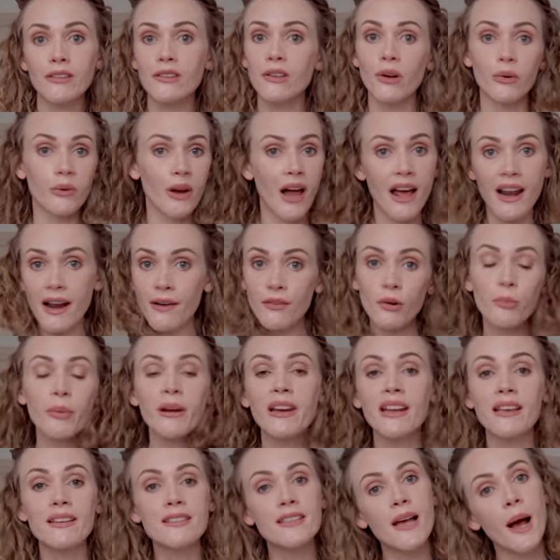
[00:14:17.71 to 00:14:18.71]
you know, not
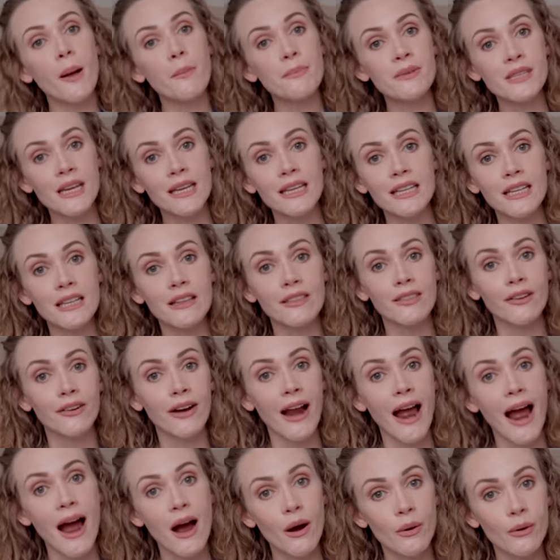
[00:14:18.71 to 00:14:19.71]
everybody is updating their
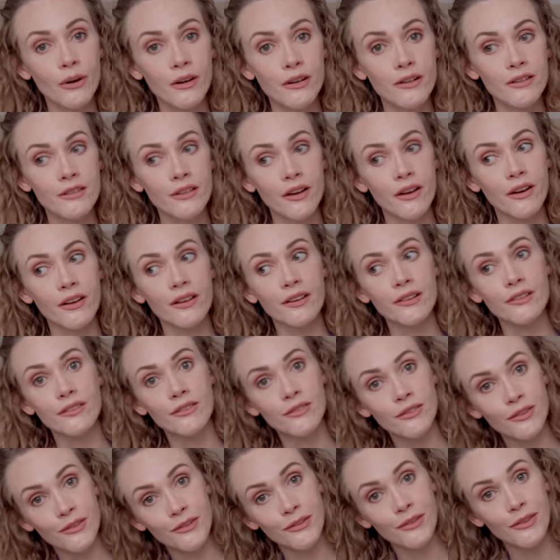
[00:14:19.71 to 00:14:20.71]
hours on
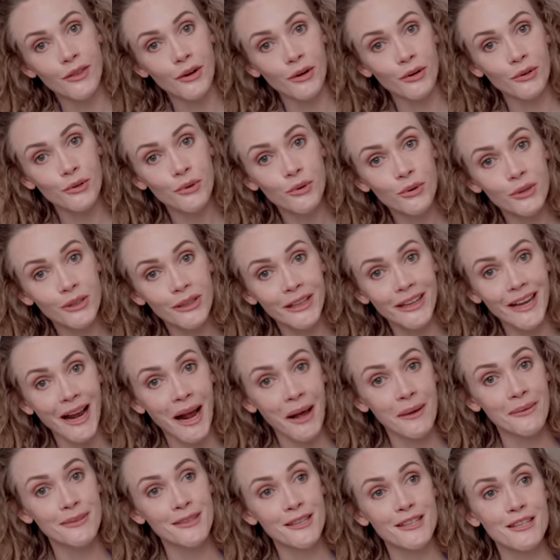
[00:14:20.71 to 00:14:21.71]
their Google
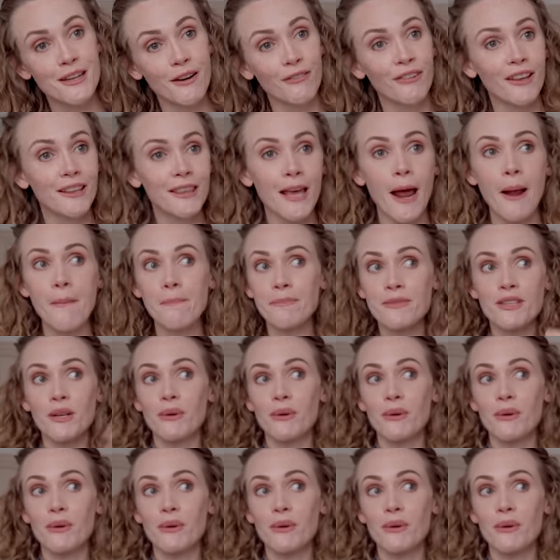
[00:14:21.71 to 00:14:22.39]
accounts and stuff like that.